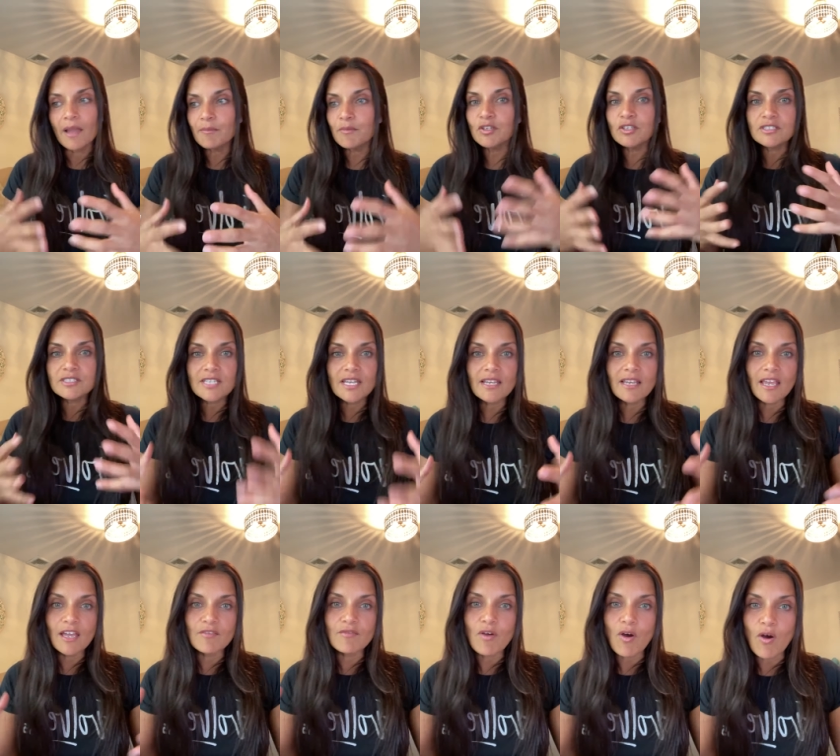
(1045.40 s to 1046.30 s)
I'm going to
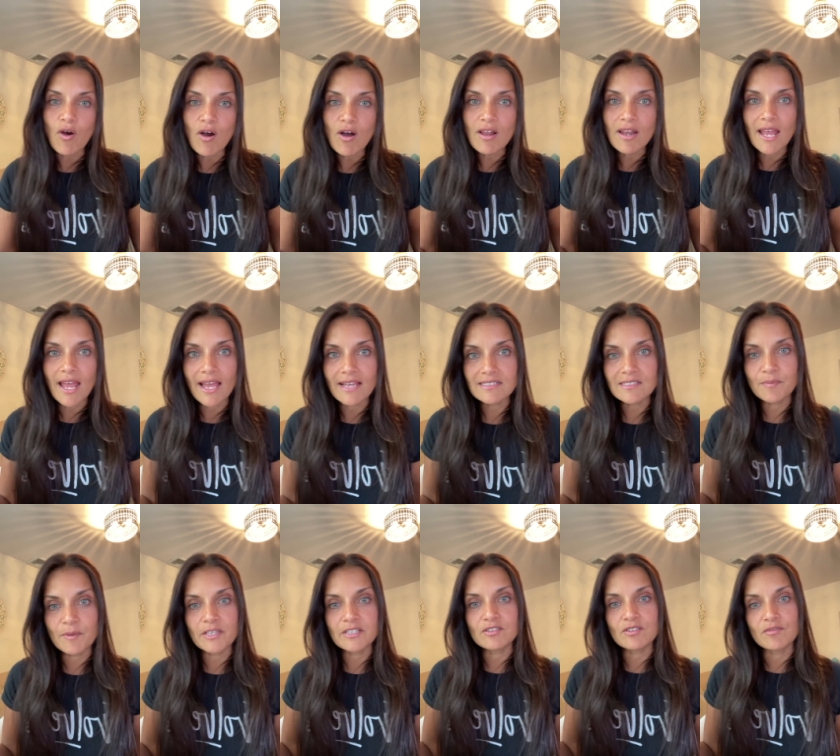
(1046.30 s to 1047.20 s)
take care of all
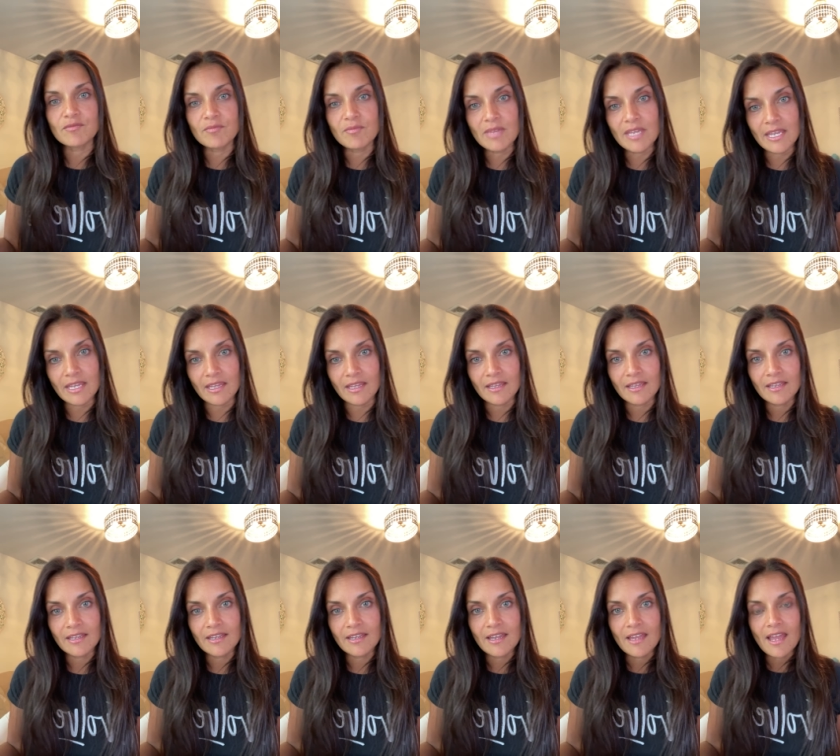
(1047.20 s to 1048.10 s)
aspects of me.